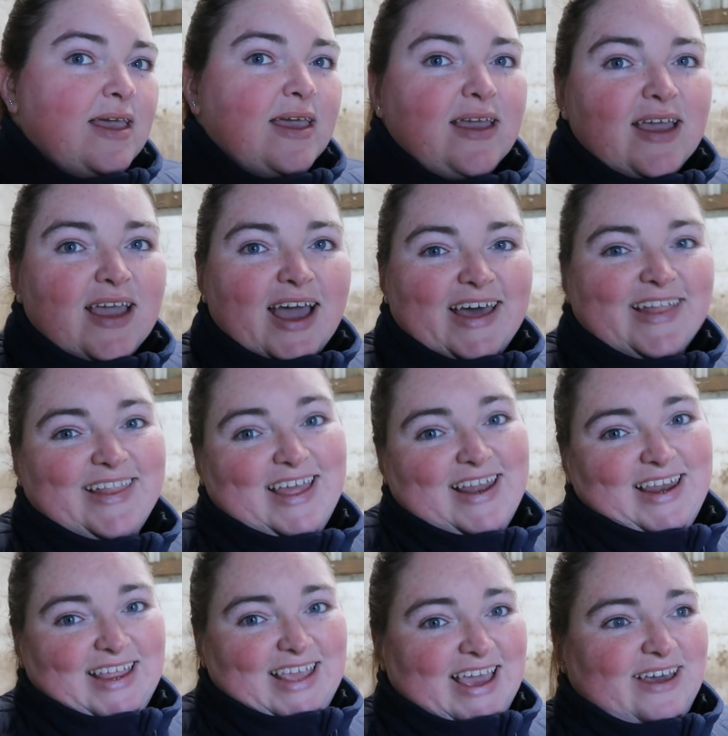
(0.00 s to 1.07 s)
And
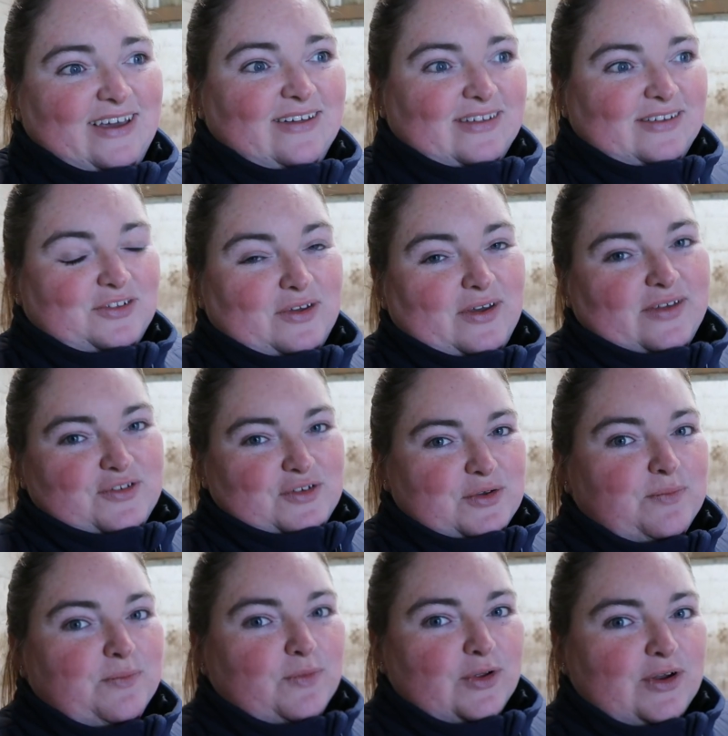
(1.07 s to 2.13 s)
then, yeah, as
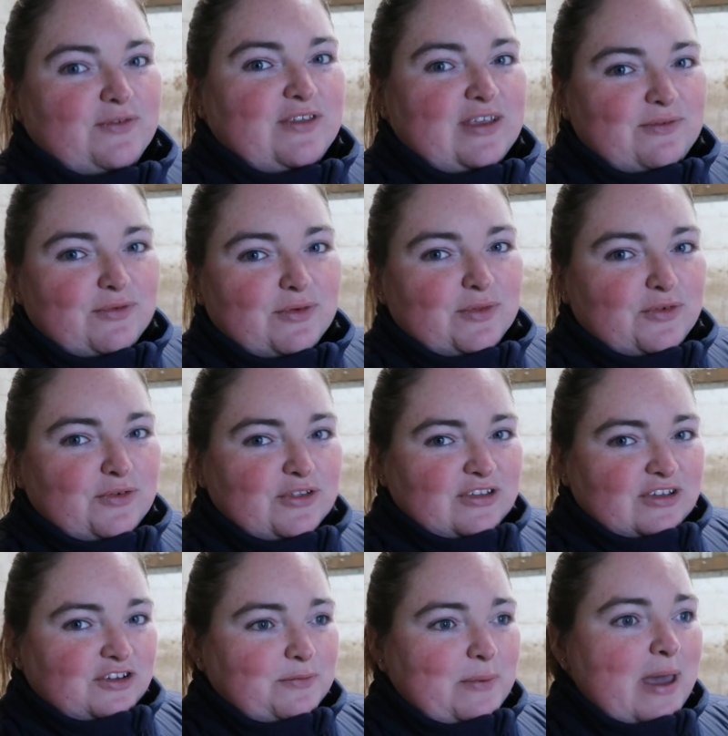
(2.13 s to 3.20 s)
you will have seen from the
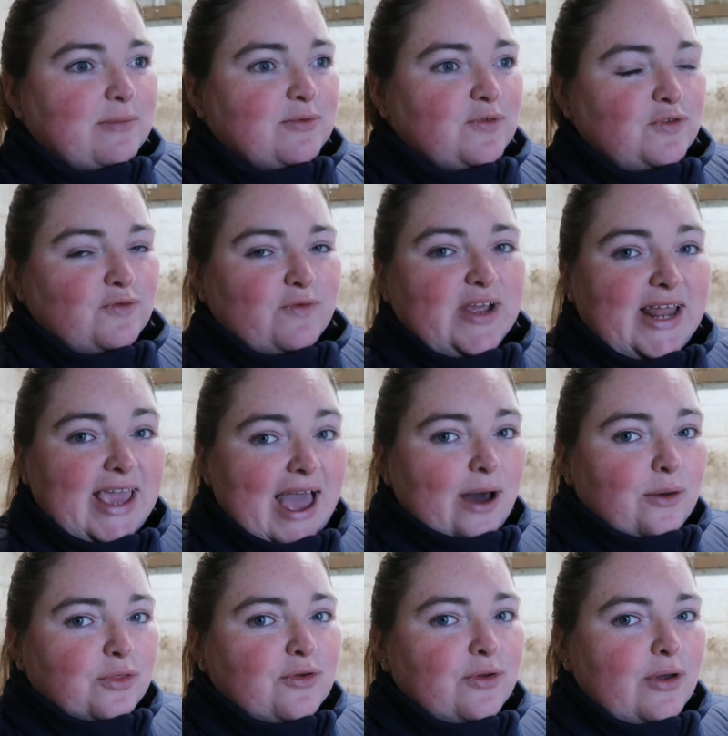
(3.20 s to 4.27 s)
footage, Peps was really
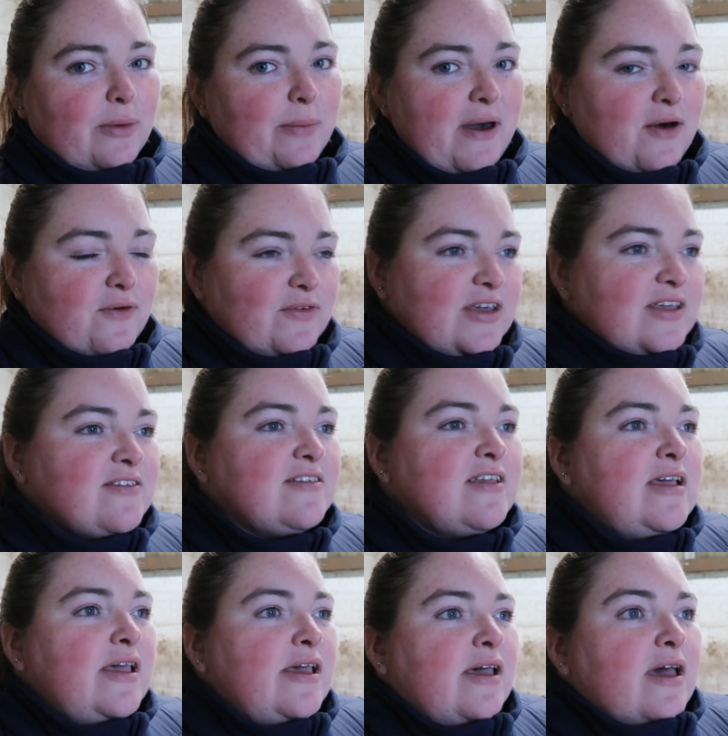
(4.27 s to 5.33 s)
out through her pelvis,
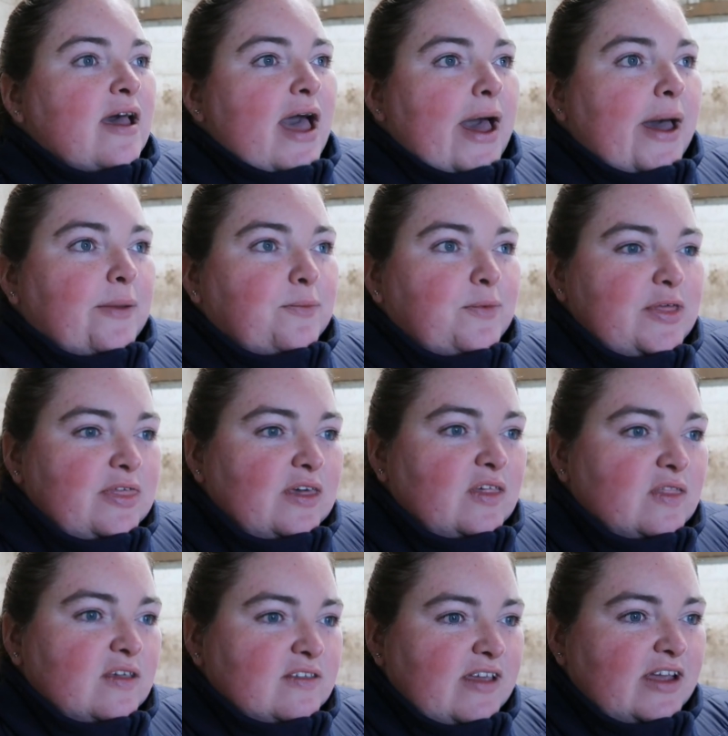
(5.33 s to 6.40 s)
and we
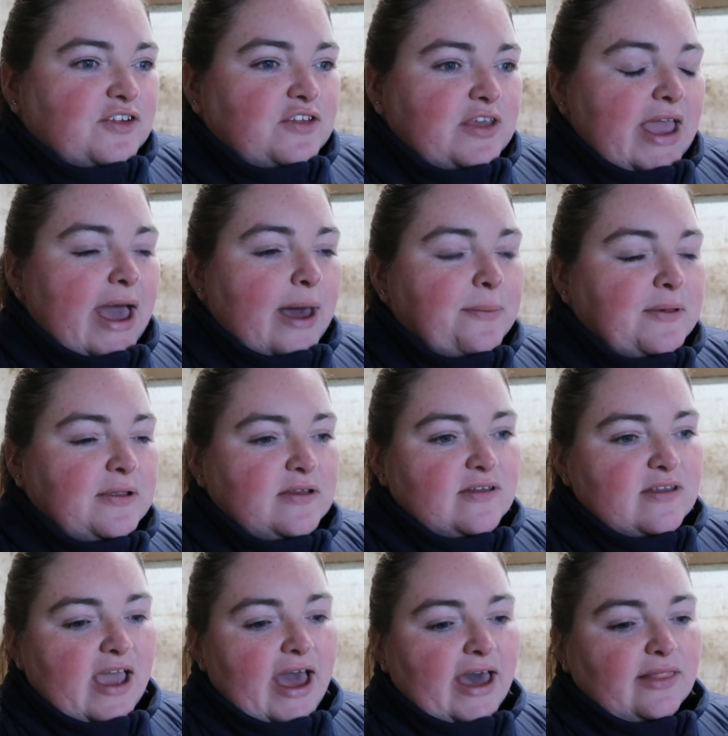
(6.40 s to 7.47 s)
think this actually
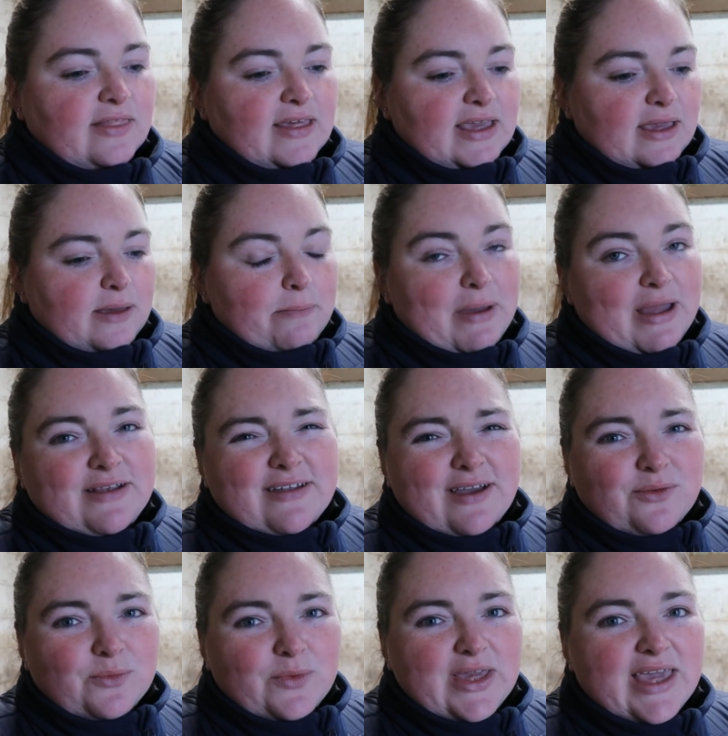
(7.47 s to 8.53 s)
happened at the bed
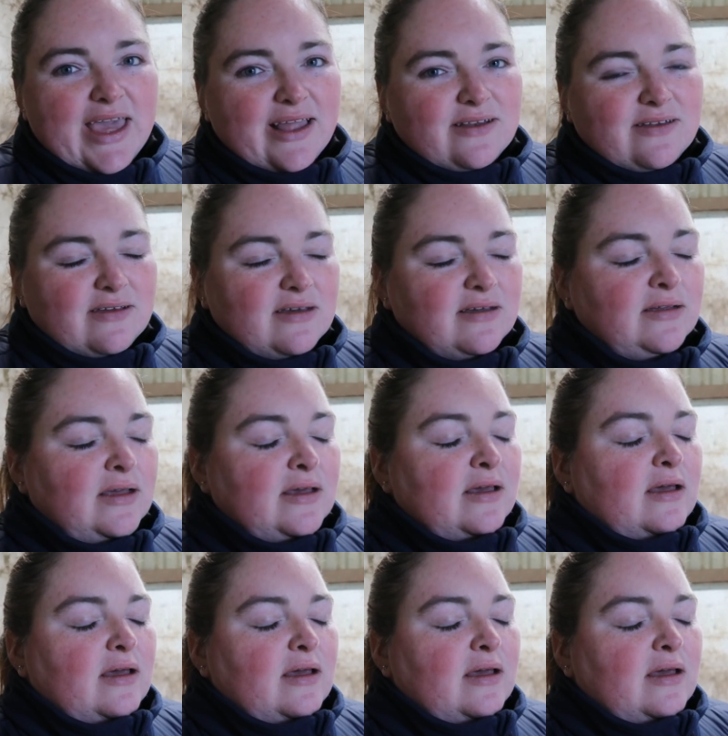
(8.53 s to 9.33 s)
down weekender,